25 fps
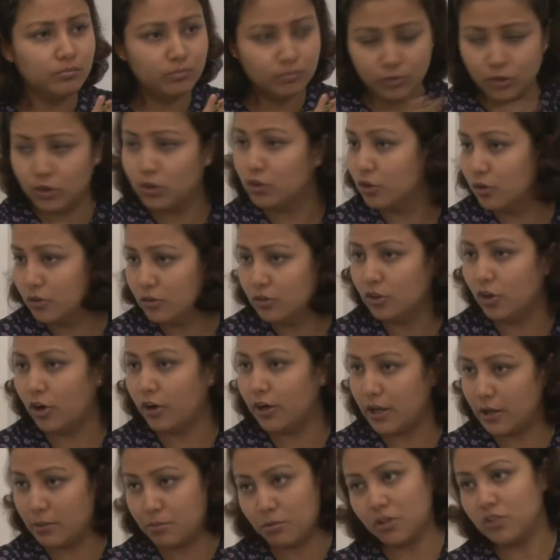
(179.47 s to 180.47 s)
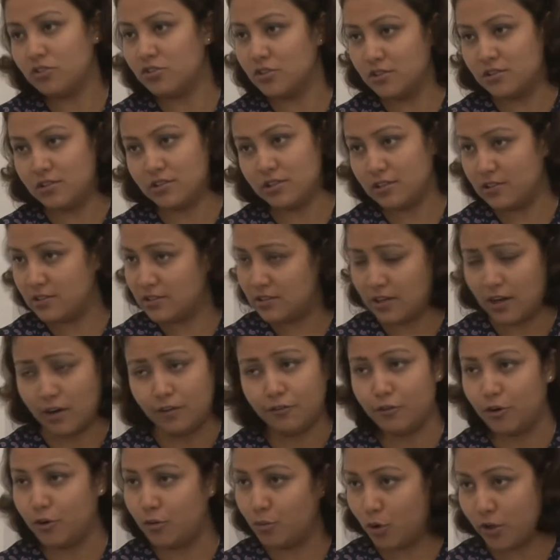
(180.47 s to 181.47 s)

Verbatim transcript: you know, your emergency stuff or